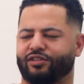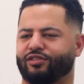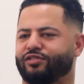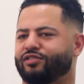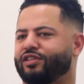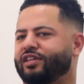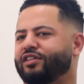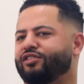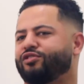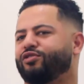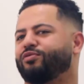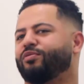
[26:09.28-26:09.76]
You
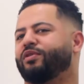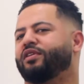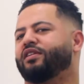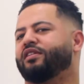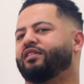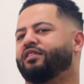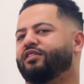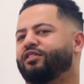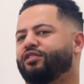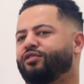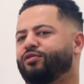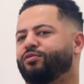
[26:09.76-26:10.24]
said you
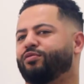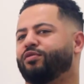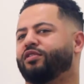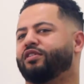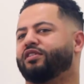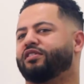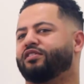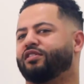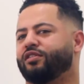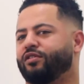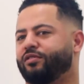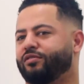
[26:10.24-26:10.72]

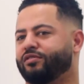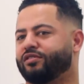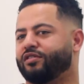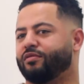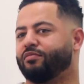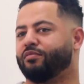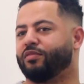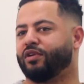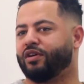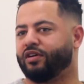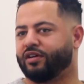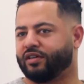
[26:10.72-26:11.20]
wanted to go into
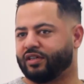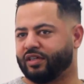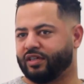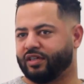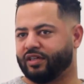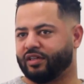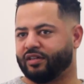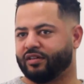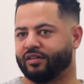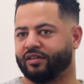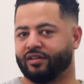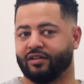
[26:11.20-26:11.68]

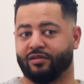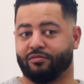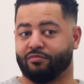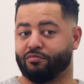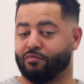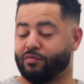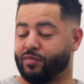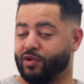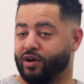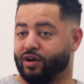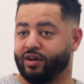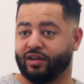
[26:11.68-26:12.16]
marketing.
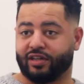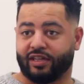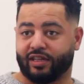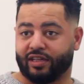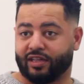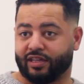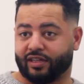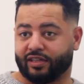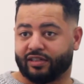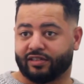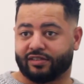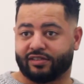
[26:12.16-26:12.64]

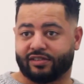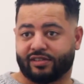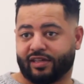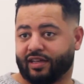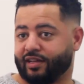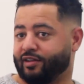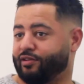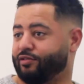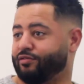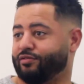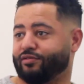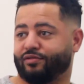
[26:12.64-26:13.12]
Marketing
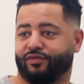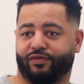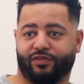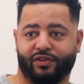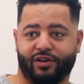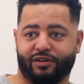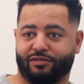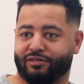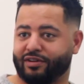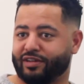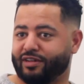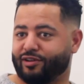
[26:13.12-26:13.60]
sounds
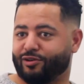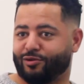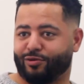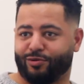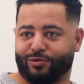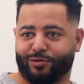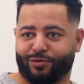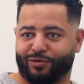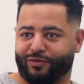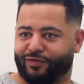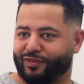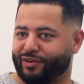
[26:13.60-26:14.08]
very
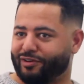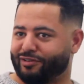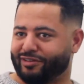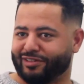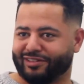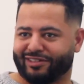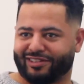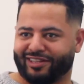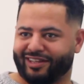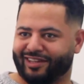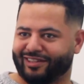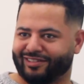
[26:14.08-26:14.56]
cool, very
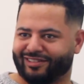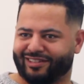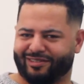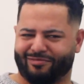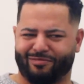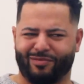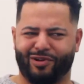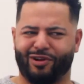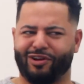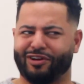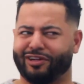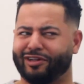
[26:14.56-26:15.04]
sexy.
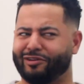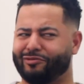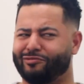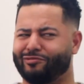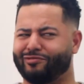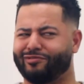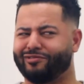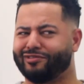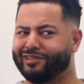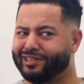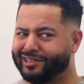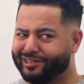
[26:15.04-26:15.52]
Market
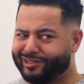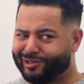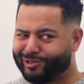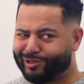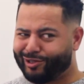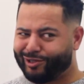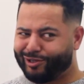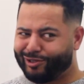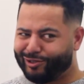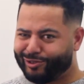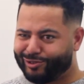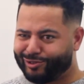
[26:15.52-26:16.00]

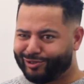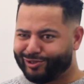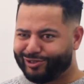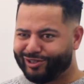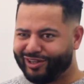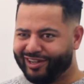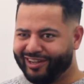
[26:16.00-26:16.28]
research.